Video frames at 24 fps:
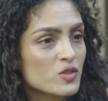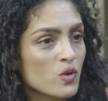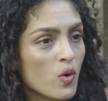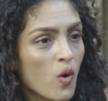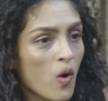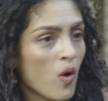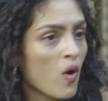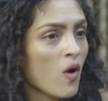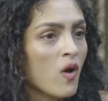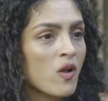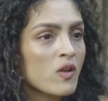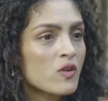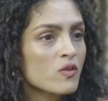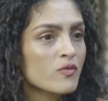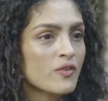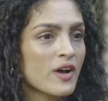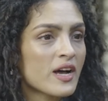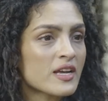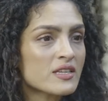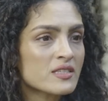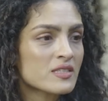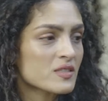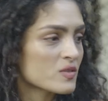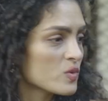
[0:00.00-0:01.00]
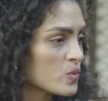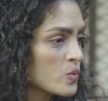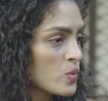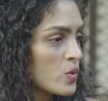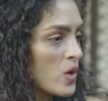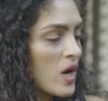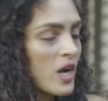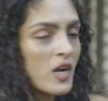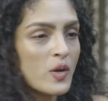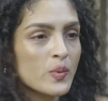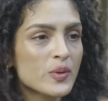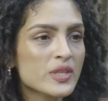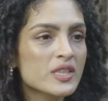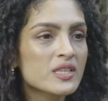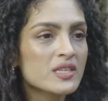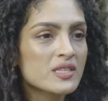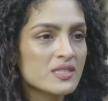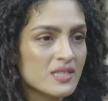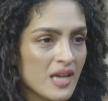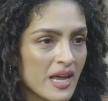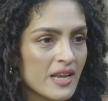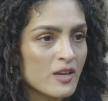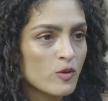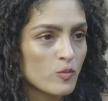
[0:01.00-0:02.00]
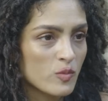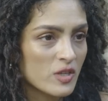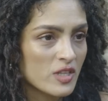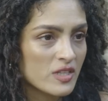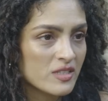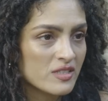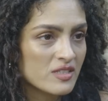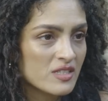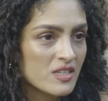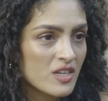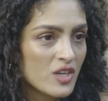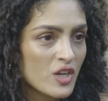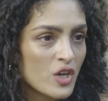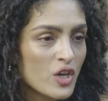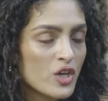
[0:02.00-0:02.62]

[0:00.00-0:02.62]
So all of us work with these animals.